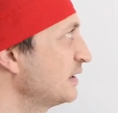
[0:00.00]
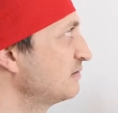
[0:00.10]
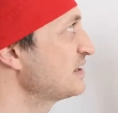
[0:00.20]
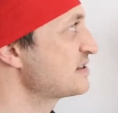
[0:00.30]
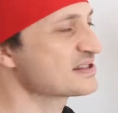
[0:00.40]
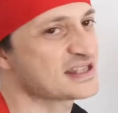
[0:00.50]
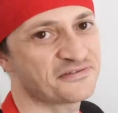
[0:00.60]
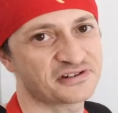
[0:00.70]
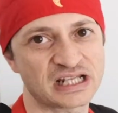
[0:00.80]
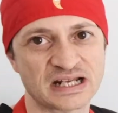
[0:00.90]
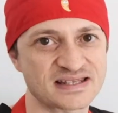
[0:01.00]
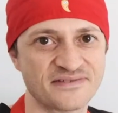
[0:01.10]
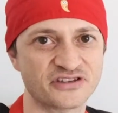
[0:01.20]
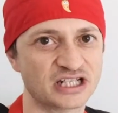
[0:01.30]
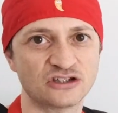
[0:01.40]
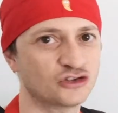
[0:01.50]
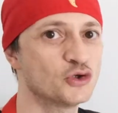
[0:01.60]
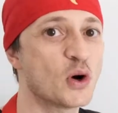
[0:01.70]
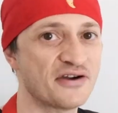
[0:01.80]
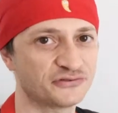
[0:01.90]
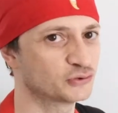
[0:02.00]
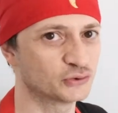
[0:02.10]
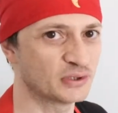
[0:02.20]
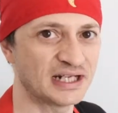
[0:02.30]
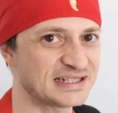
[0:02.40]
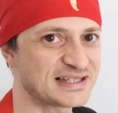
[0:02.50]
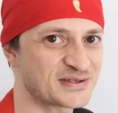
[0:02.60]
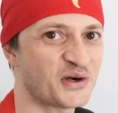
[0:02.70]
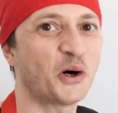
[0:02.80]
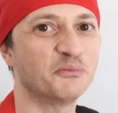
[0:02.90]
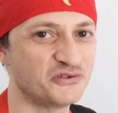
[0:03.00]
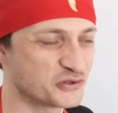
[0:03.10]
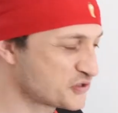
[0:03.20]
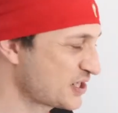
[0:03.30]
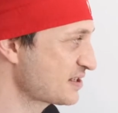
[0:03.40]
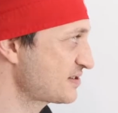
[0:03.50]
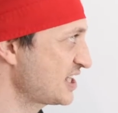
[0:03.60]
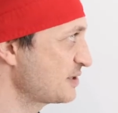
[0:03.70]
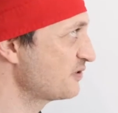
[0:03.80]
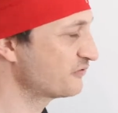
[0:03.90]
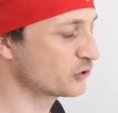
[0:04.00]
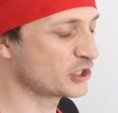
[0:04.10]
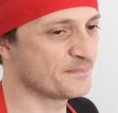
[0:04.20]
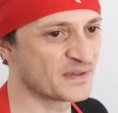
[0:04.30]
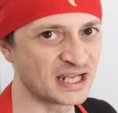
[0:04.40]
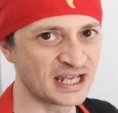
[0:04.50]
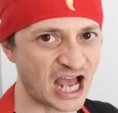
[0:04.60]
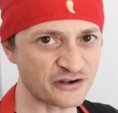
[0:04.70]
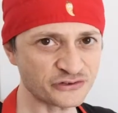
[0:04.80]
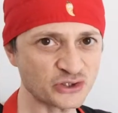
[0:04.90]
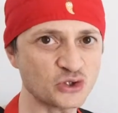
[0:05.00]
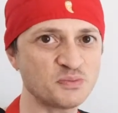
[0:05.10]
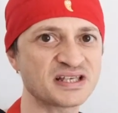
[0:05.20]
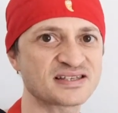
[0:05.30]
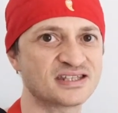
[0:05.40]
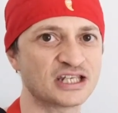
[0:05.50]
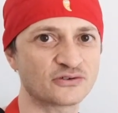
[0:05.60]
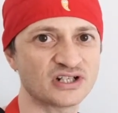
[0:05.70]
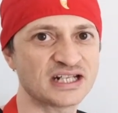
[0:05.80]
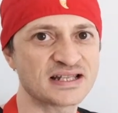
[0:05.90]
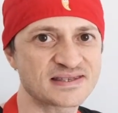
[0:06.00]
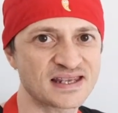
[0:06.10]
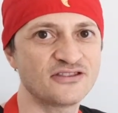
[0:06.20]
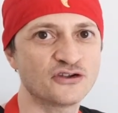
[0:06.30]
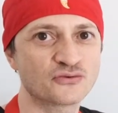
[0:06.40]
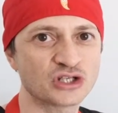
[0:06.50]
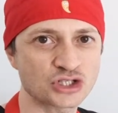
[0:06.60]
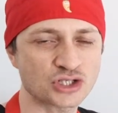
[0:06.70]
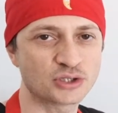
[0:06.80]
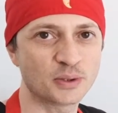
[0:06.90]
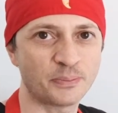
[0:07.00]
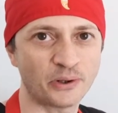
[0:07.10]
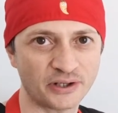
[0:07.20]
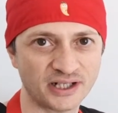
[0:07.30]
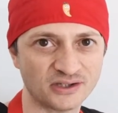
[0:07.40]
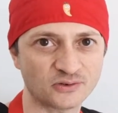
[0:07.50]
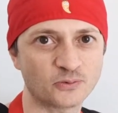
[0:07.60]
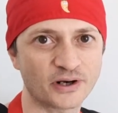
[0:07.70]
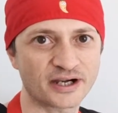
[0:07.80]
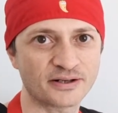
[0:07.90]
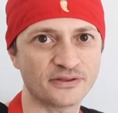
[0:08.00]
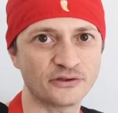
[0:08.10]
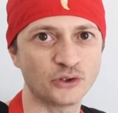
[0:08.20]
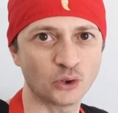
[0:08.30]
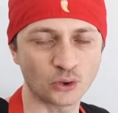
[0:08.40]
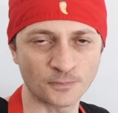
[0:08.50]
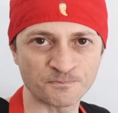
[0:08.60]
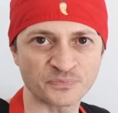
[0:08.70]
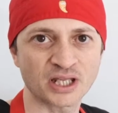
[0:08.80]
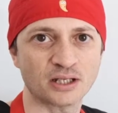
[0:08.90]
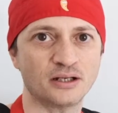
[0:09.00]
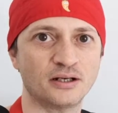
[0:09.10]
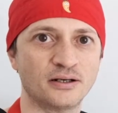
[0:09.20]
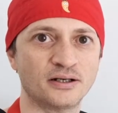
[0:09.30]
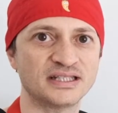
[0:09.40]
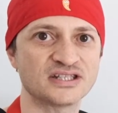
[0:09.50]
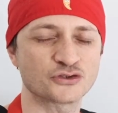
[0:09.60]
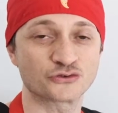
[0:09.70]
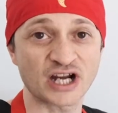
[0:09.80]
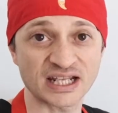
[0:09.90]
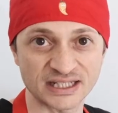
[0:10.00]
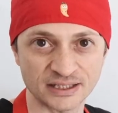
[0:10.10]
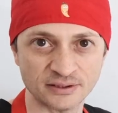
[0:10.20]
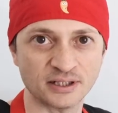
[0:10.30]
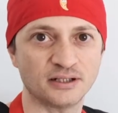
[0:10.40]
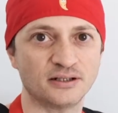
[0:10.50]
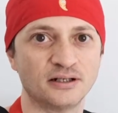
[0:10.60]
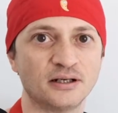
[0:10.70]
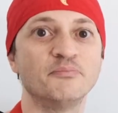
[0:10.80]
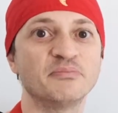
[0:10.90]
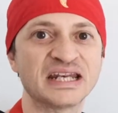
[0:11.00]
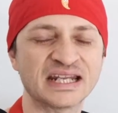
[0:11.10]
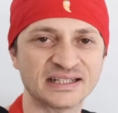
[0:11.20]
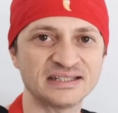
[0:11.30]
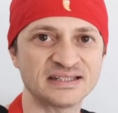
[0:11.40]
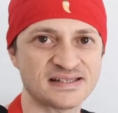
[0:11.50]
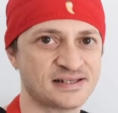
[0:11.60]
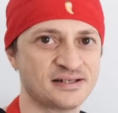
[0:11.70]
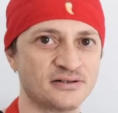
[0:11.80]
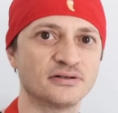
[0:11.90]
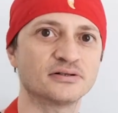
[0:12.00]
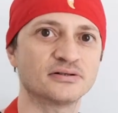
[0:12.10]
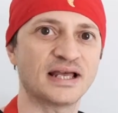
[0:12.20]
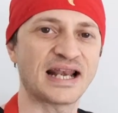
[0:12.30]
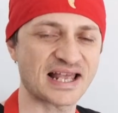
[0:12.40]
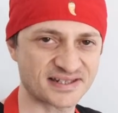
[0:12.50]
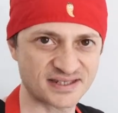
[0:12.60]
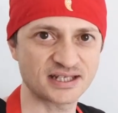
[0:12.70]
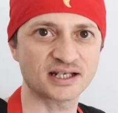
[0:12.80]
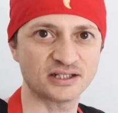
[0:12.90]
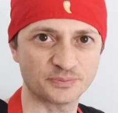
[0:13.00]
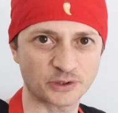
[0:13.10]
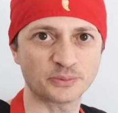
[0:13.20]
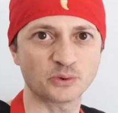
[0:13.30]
This is definitely something that you have to do, and it's obvious, as I said before. After you mix the ingredients and you reach the point where the dough is ready, meaning that is elastic in the proper